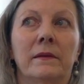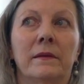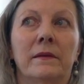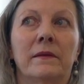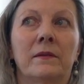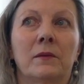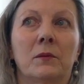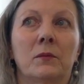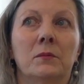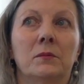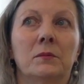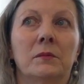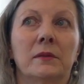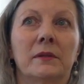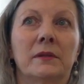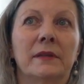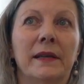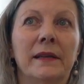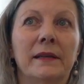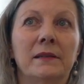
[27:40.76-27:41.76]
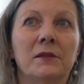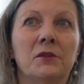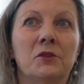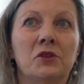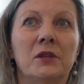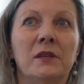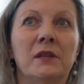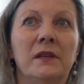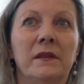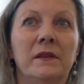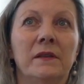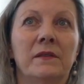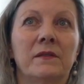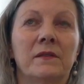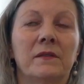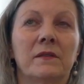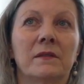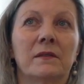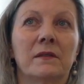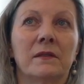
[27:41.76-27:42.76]
so then she
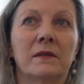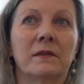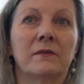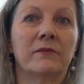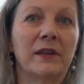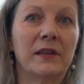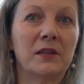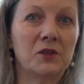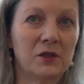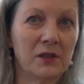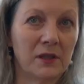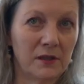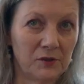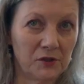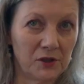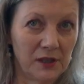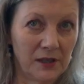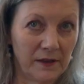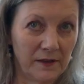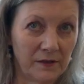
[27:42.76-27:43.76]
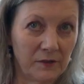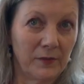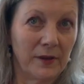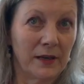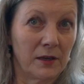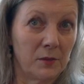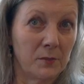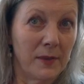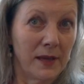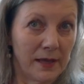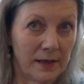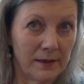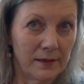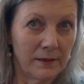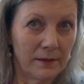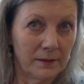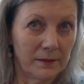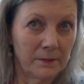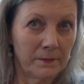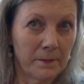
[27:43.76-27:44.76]
is, when she is very
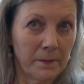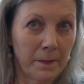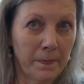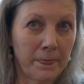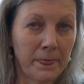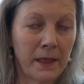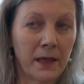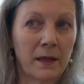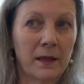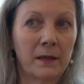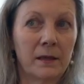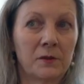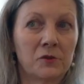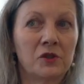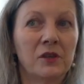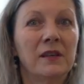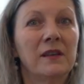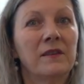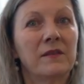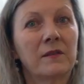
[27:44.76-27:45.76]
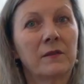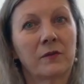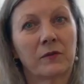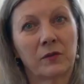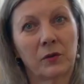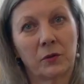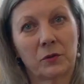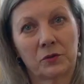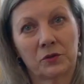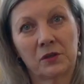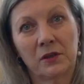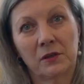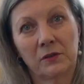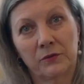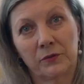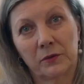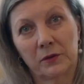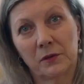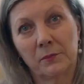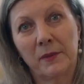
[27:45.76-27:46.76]
male. She is searching
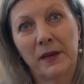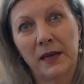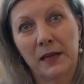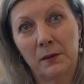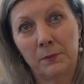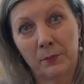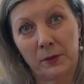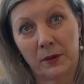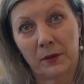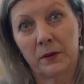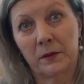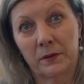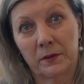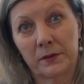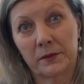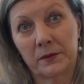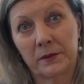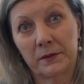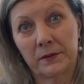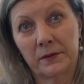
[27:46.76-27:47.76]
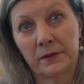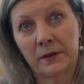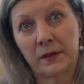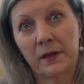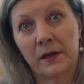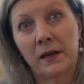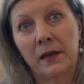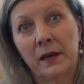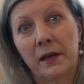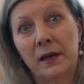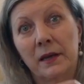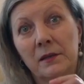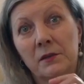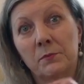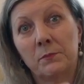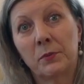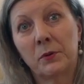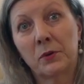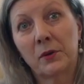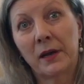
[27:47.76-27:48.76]
for the male part.
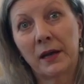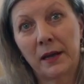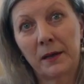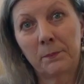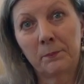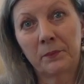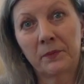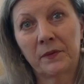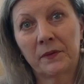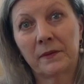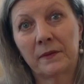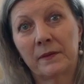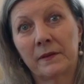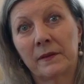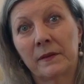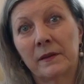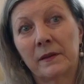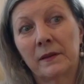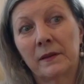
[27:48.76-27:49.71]
And perhaps